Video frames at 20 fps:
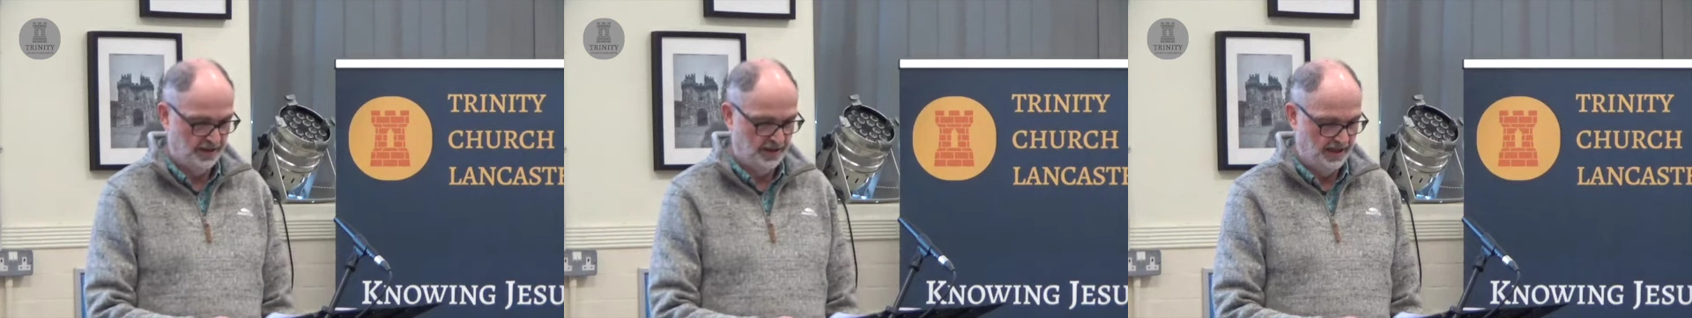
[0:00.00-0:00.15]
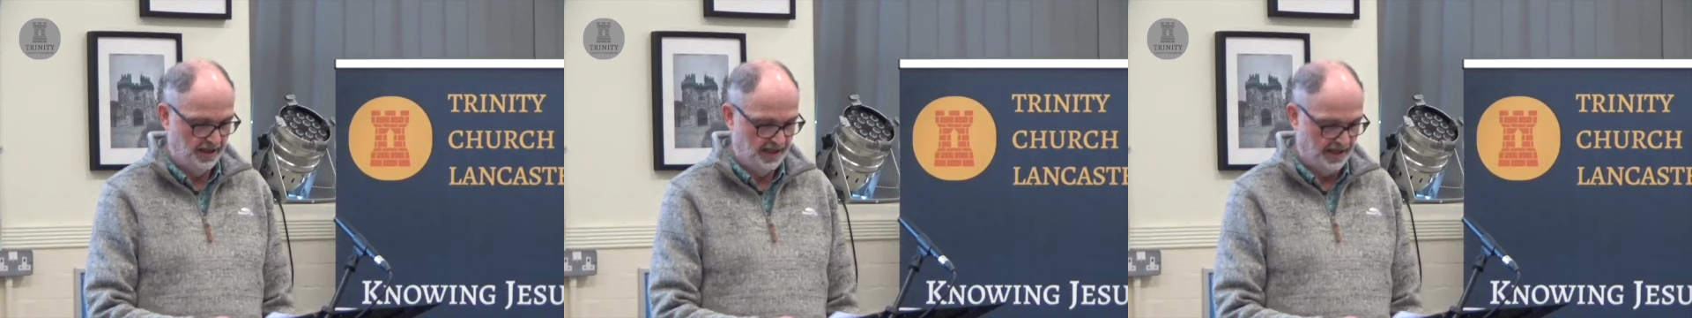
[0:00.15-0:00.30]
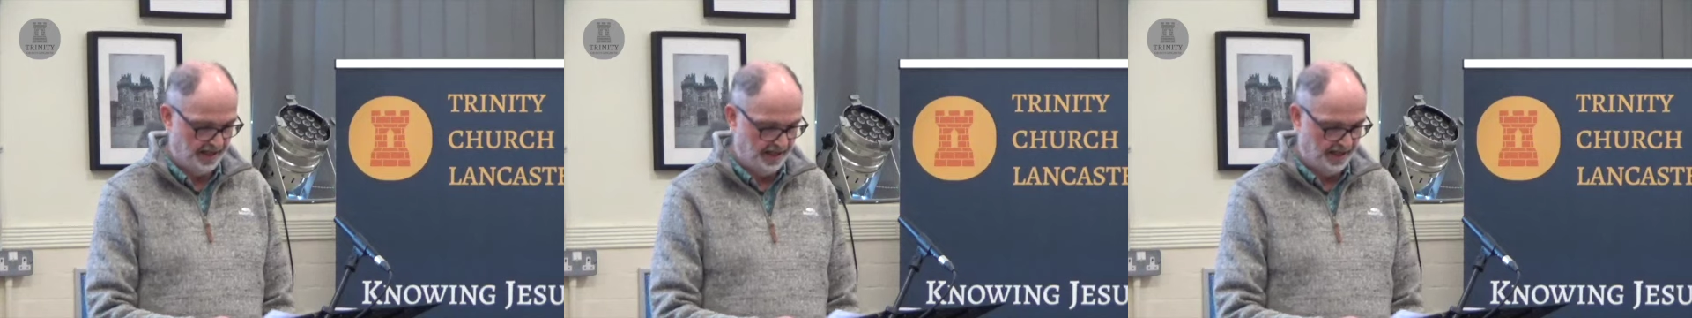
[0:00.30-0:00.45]

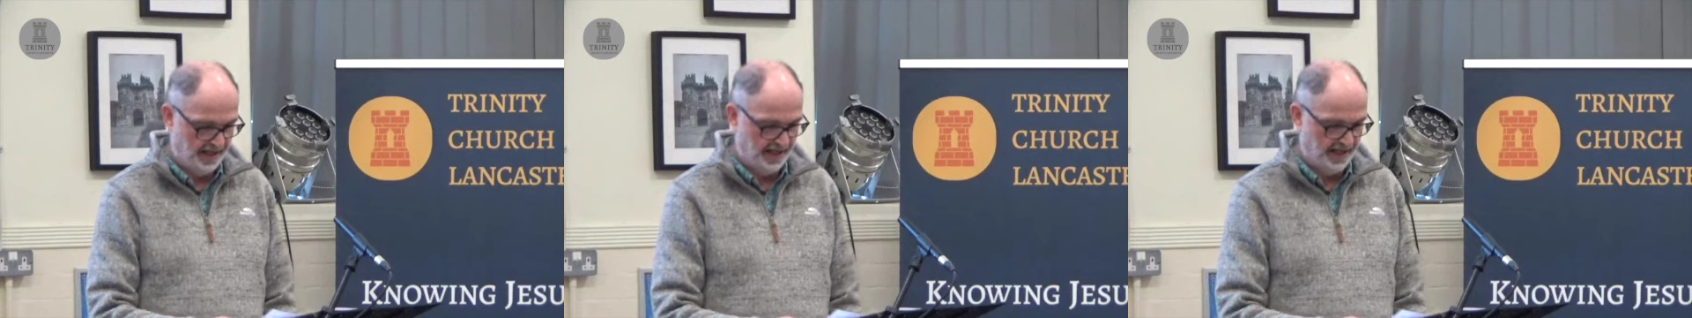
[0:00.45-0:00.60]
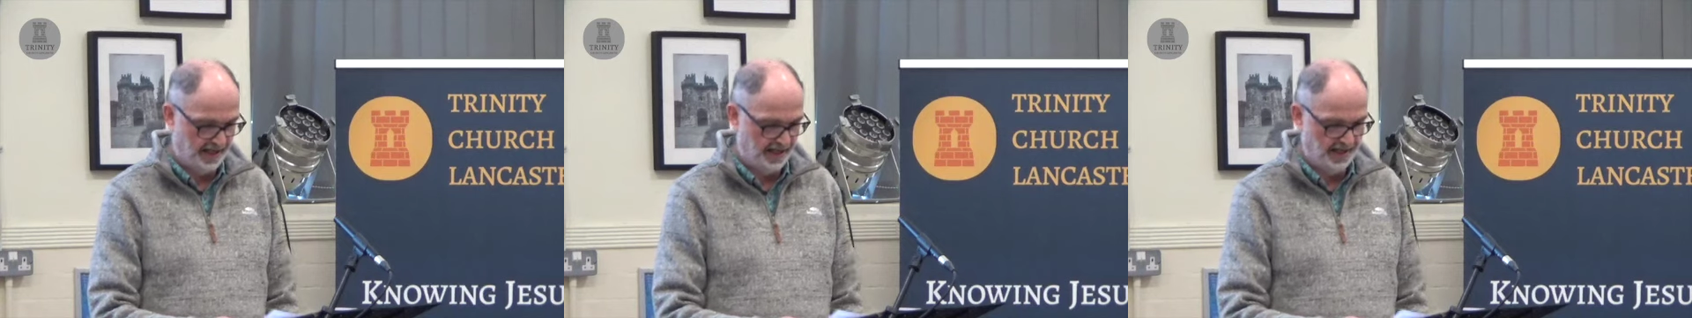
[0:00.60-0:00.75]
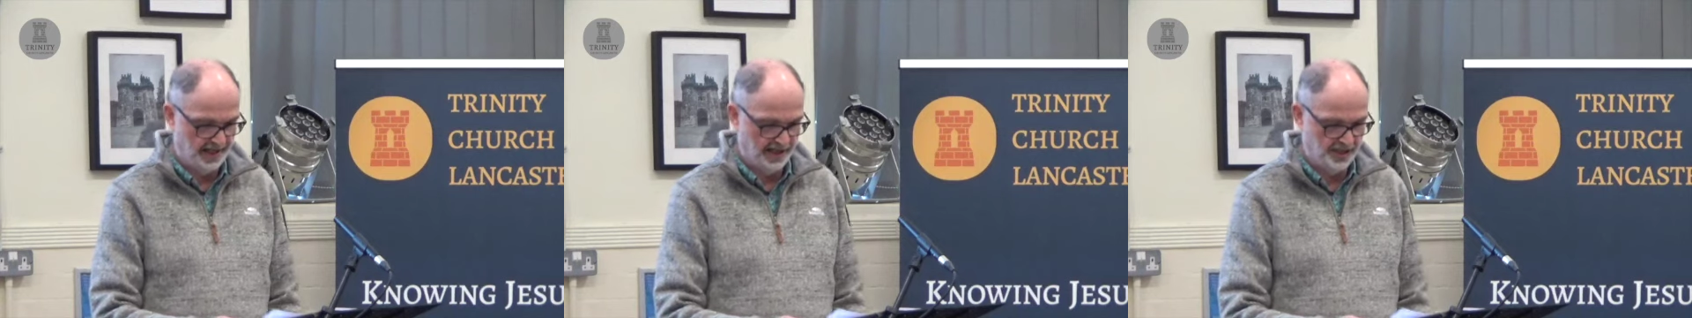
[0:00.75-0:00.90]

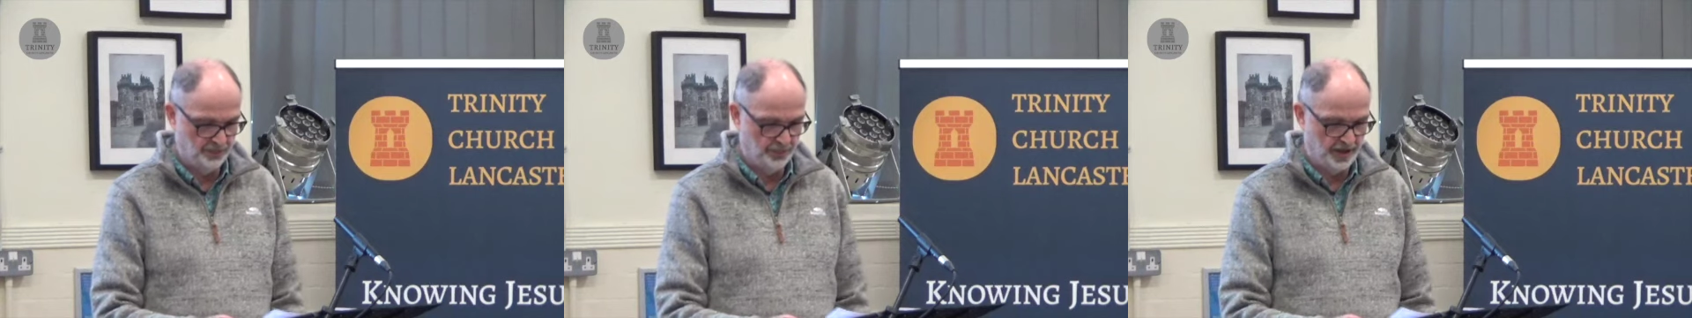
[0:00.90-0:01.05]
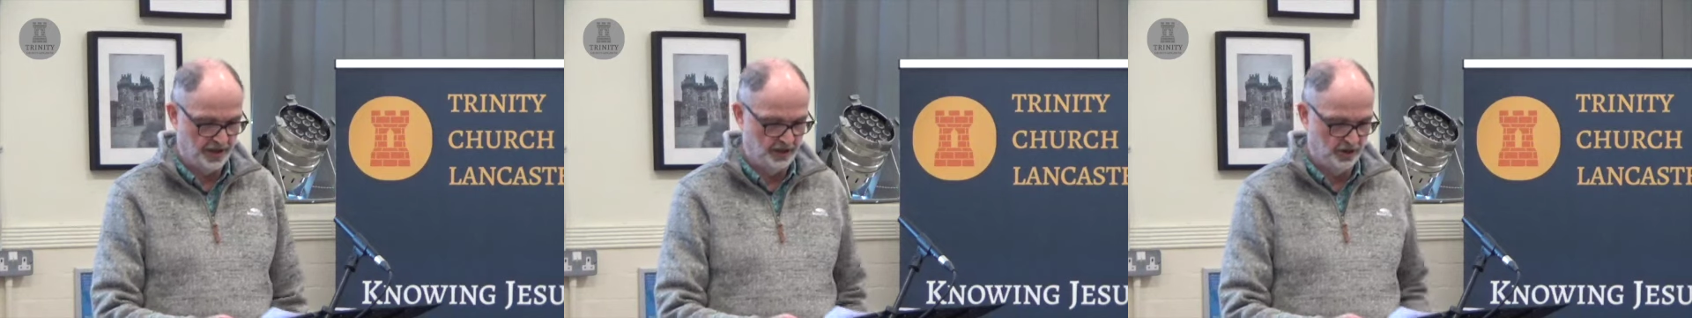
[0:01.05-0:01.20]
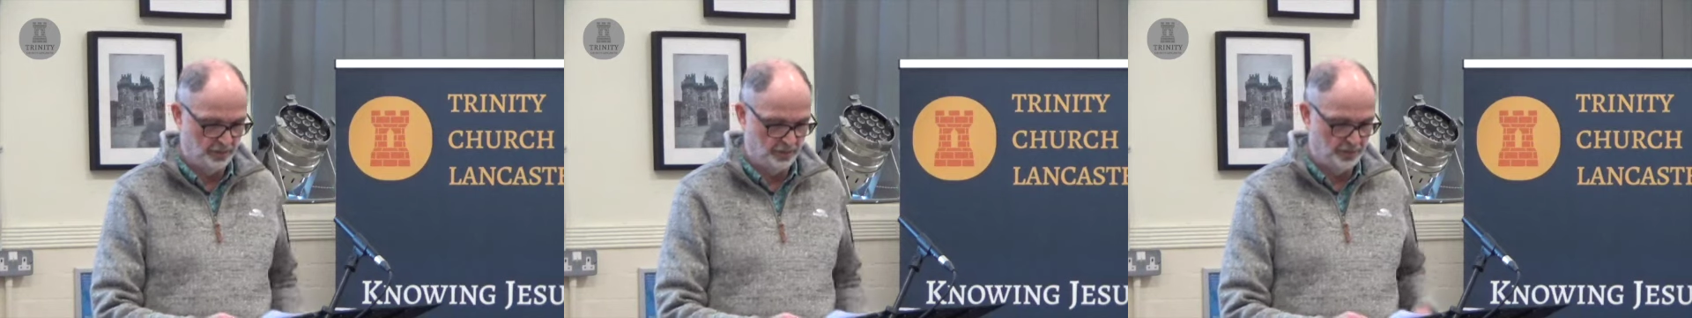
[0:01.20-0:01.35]
here is where
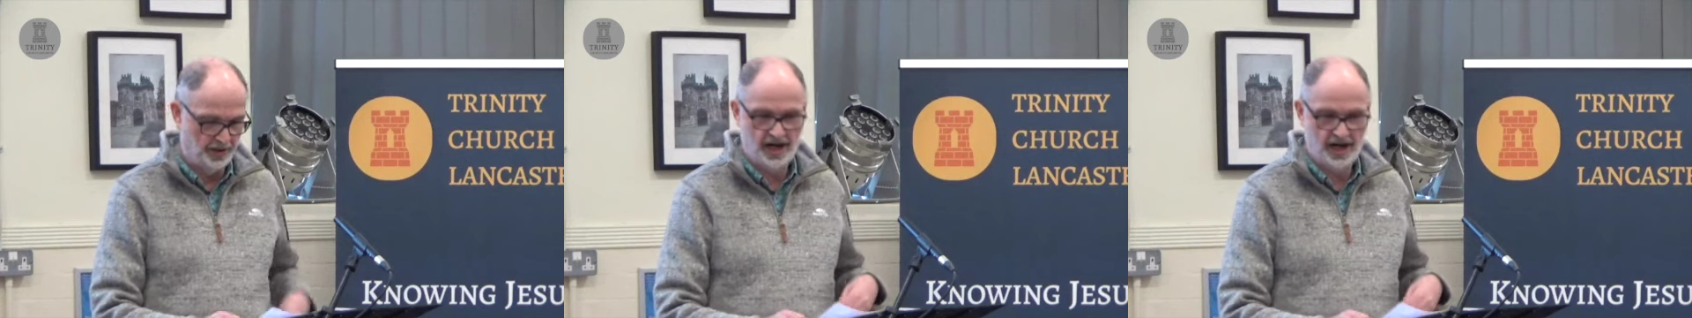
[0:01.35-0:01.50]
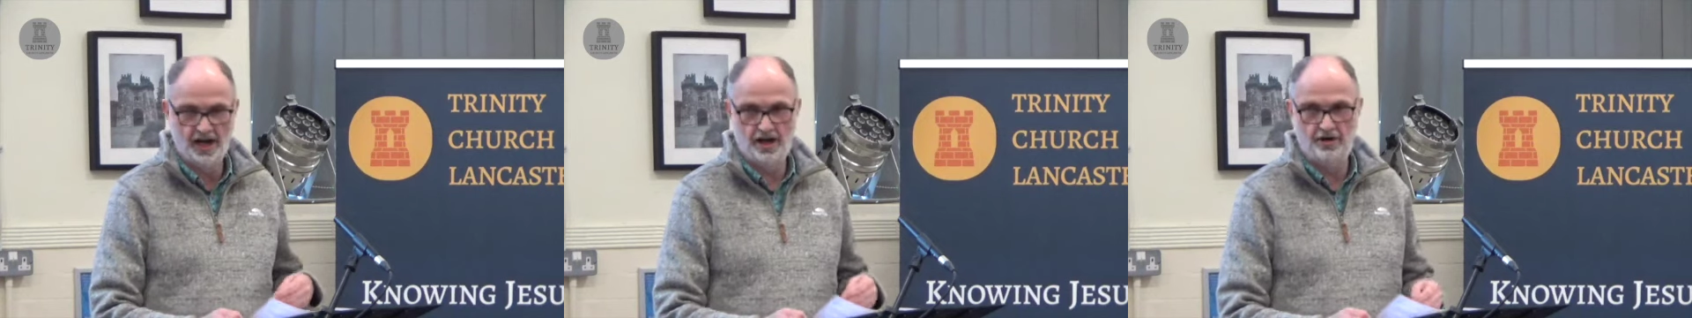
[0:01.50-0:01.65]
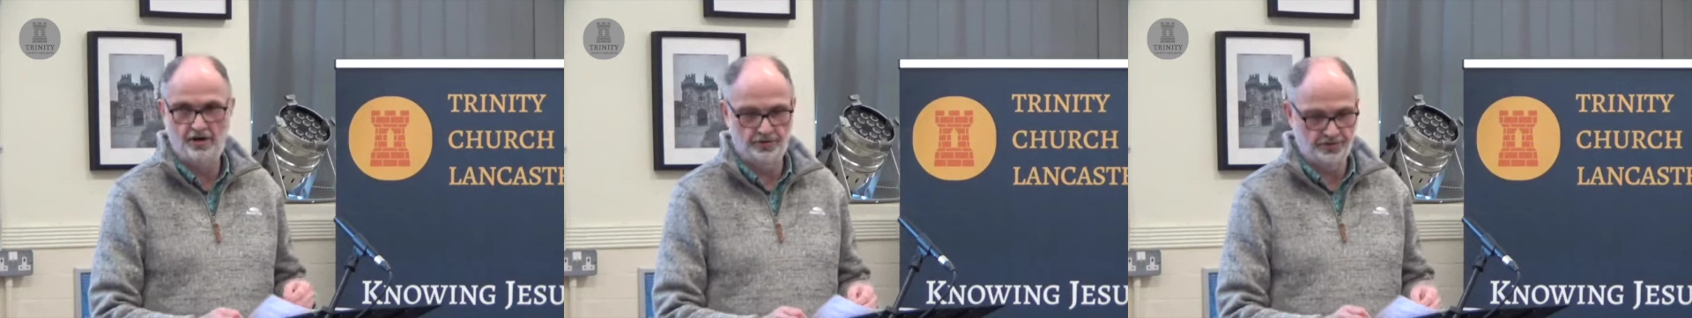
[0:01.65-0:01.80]
your
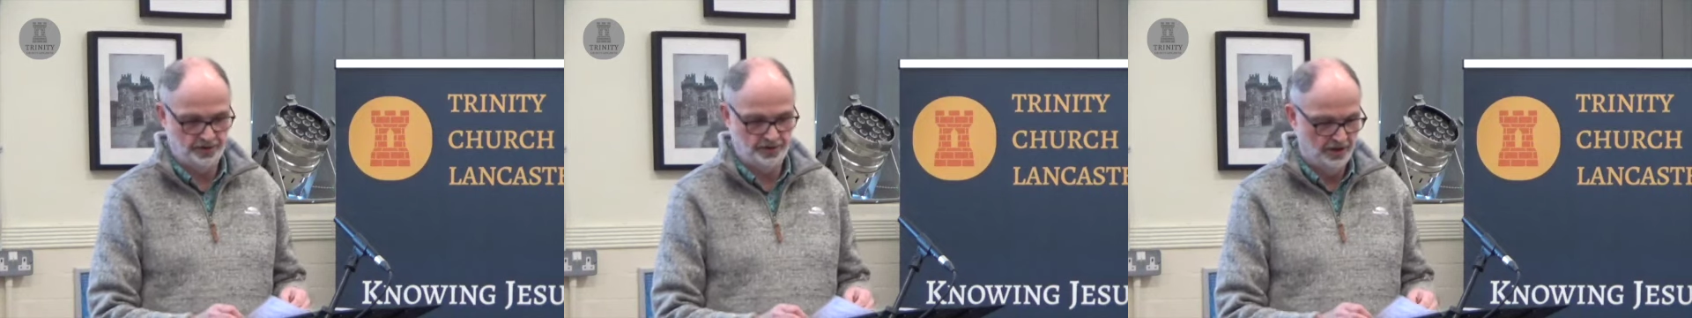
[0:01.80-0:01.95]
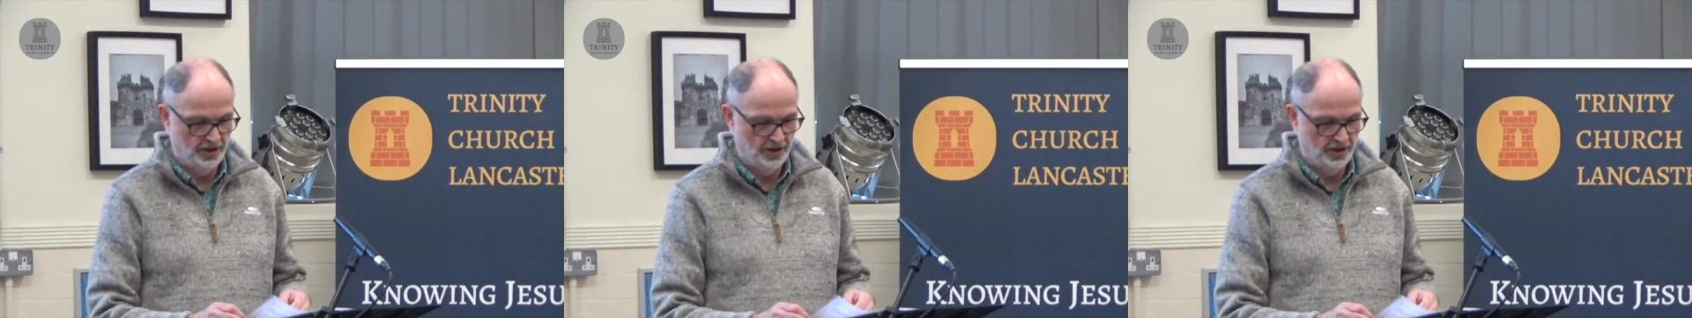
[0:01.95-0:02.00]
proud